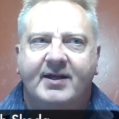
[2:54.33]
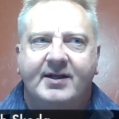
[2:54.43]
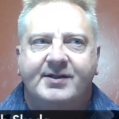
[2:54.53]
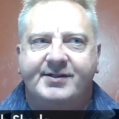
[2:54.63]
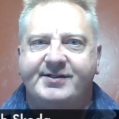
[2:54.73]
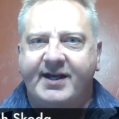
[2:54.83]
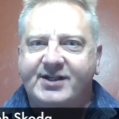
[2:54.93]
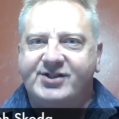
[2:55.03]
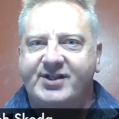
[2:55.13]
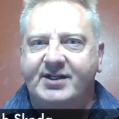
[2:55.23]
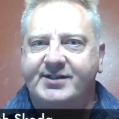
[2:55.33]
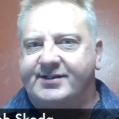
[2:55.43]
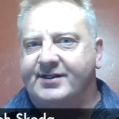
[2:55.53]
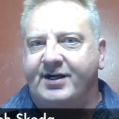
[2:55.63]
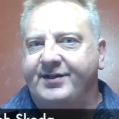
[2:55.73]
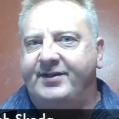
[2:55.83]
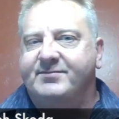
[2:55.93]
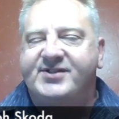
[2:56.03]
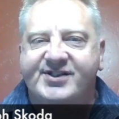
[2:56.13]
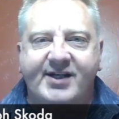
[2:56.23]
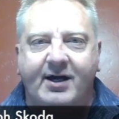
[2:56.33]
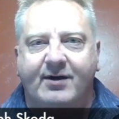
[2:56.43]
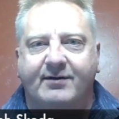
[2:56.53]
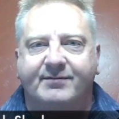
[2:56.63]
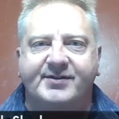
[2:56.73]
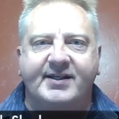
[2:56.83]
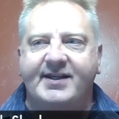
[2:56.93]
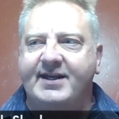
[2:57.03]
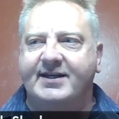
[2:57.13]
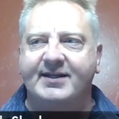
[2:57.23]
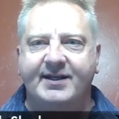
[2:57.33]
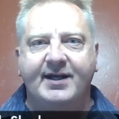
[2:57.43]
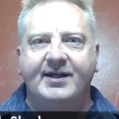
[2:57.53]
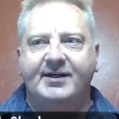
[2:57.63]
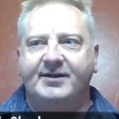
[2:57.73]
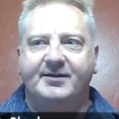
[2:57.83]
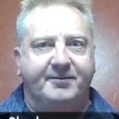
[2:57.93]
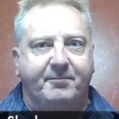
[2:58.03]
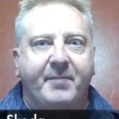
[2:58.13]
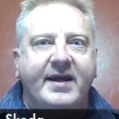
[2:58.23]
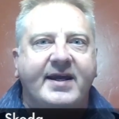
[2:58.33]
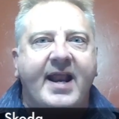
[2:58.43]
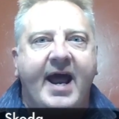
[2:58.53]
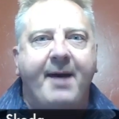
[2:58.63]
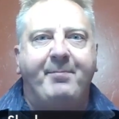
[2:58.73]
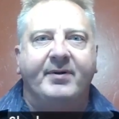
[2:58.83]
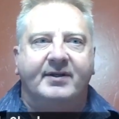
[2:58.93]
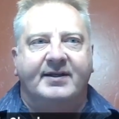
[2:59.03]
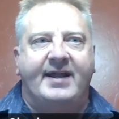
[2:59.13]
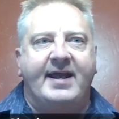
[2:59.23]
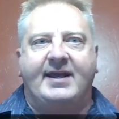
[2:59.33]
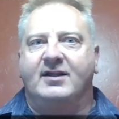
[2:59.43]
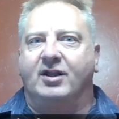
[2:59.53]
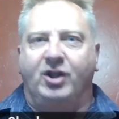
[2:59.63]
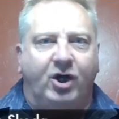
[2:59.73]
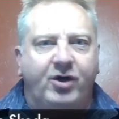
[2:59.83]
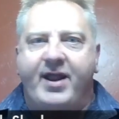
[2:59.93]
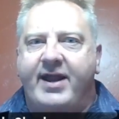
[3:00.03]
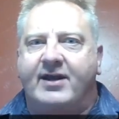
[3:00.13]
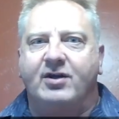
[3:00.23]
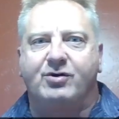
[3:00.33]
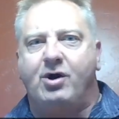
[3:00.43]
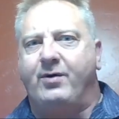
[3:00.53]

to take a chance on themselves, that they can make it happen, that they can learn, they can grow